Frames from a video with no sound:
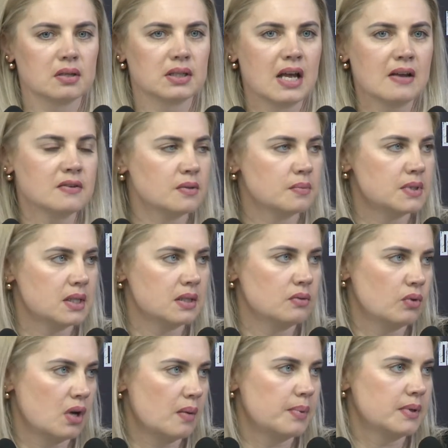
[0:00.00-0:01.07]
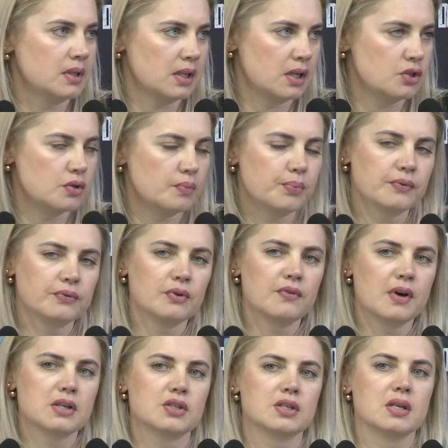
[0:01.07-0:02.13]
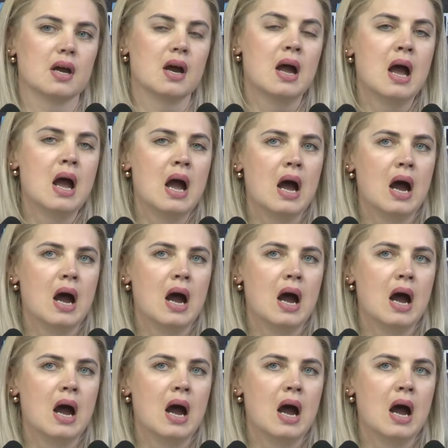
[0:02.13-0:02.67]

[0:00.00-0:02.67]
Service is not responsible for